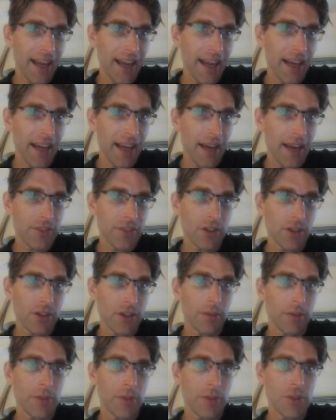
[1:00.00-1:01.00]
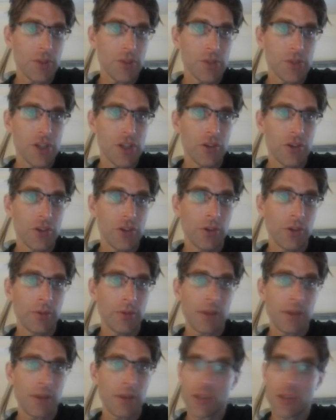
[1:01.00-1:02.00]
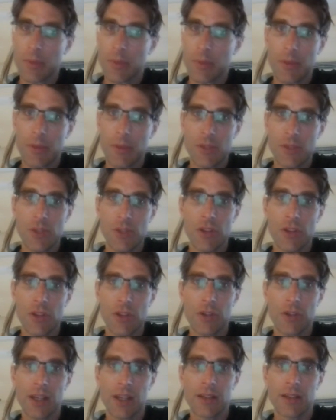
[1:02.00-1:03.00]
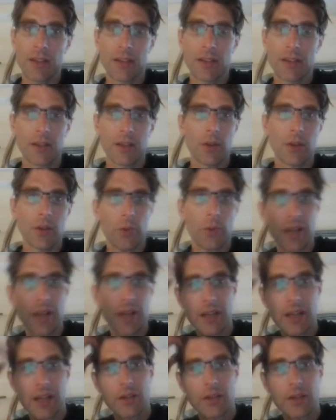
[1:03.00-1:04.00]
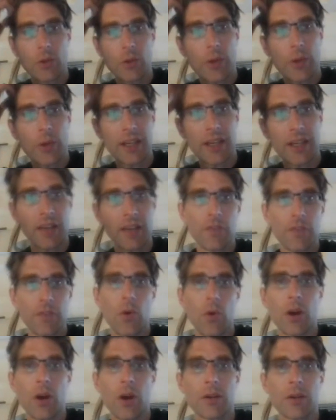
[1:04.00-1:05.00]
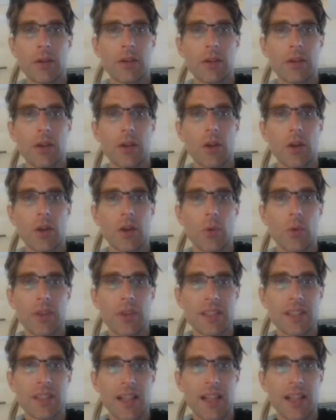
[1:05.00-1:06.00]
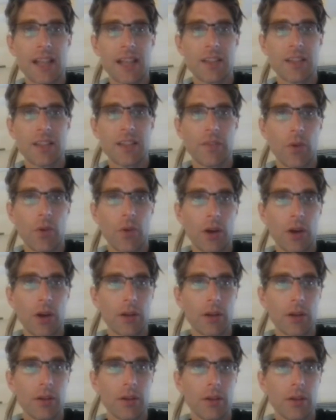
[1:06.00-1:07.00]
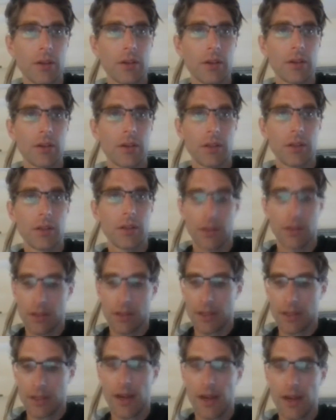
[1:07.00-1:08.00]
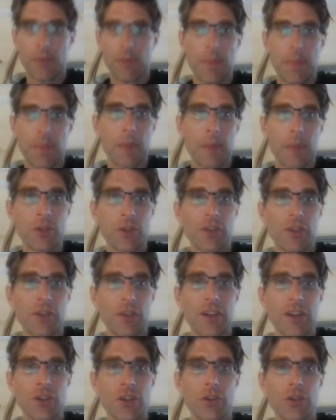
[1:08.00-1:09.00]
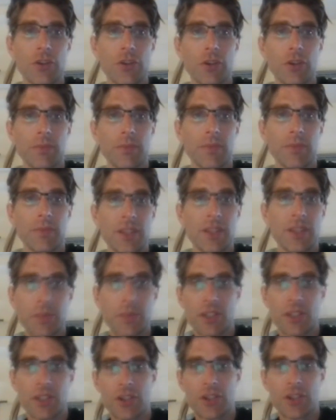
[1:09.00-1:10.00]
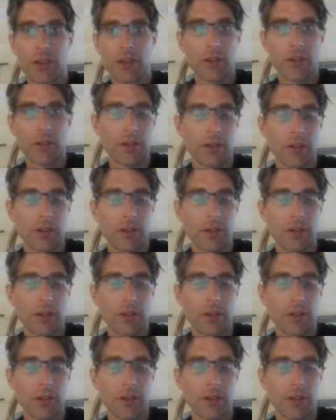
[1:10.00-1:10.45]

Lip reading: and after bishop g2, excuse me, bishop g3, we got Queen e4 with this classic fork. Now, I'm sure if I showed you this position,